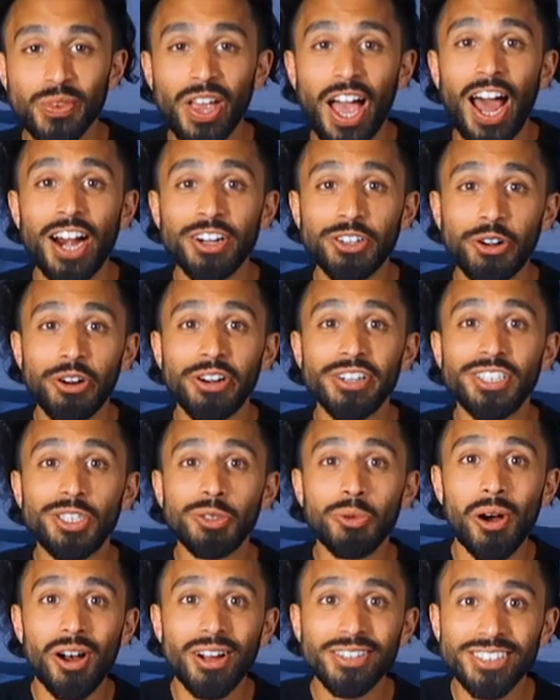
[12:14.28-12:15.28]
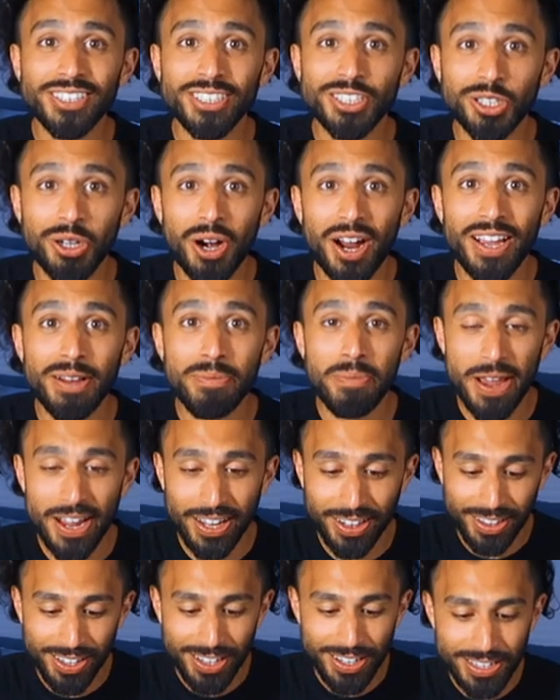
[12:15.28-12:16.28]
I encourage you all to try and make
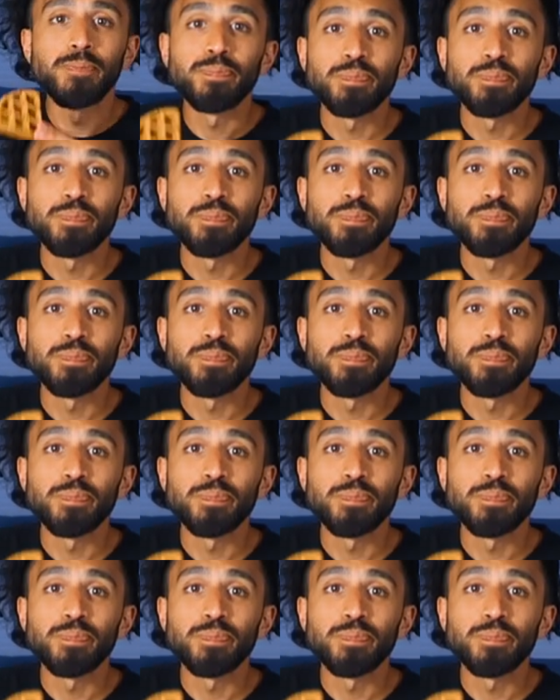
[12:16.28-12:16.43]
these.